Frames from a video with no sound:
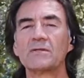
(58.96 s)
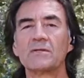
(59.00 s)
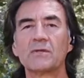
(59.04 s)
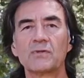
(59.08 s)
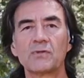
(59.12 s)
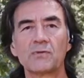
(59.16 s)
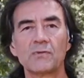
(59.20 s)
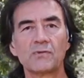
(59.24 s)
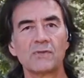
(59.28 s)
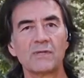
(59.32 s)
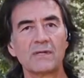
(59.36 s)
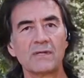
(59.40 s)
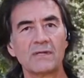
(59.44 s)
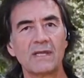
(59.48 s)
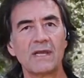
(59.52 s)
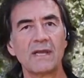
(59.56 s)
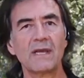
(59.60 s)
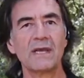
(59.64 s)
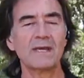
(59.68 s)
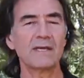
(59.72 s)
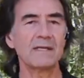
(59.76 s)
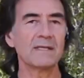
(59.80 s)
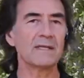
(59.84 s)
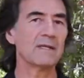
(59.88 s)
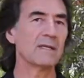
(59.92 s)
through the
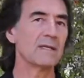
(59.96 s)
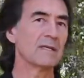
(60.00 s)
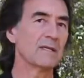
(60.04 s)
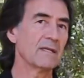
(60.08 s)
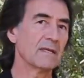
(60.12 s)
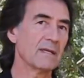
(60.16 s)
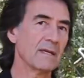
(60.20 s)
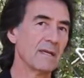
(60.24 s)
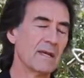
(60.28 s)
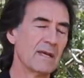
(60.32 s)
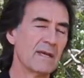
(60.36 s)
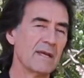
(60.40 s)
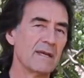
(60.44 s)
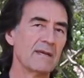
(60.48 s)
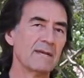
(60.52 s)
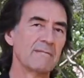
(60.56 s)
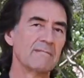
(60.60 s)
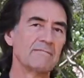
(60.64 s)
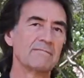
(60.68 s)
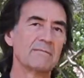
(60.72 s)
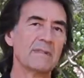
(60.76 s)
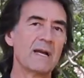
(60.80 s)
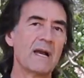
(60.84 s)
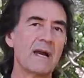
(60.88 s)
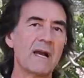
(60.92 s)
day and
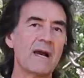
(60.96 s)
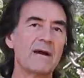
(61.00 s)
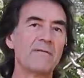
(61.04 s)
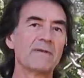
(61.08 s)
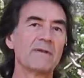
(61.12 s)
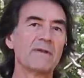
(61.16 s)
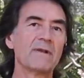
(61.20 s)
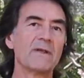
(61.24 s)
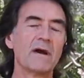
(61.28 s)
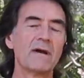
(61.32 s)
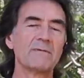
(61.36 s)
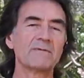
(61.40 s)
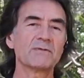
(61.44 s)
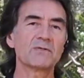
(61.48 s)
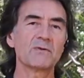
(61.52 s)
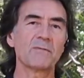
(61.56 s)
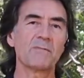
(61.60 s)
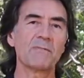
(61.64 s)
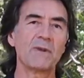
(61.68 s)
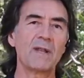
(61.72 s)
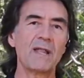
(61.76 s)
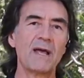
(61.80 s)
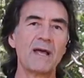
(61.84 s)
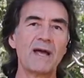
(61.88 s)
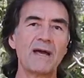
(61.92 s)
have enough
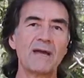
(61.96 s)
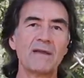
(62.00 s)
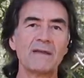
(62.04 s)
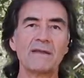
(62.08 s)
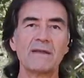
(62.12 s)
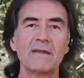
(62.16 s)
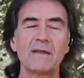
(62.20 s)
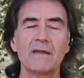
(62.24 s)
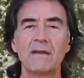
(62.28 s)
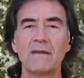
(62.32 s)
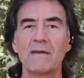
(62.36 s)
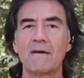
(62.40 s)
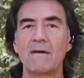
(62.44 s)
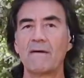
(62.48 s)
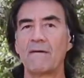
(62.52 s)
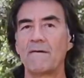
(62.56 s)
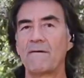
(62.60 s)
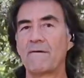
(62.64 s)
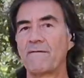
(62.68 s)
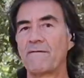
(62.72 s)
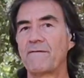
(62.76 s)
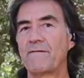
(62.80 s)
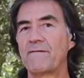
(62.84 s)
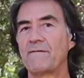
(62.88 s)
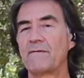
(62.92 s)
supply
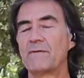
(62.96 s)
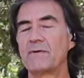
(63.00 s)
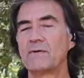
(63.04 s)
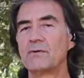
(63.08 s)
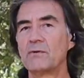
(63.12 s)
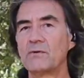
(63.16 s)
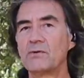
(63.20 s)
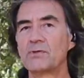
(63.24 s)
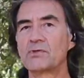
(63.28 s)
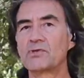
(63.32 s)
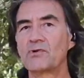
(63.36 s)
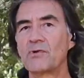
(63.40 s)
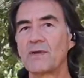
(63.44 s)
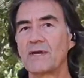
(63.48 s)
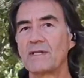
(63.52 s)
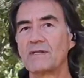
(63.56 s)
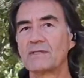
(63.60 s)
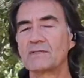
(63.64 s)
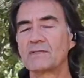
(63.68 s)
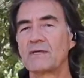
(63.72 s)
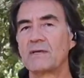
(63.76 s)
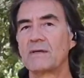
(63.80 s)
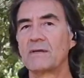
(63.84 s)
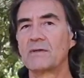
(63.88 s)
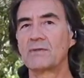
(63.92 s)
of
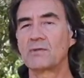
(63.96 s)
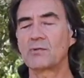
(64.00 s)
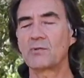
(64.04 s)
nutrients to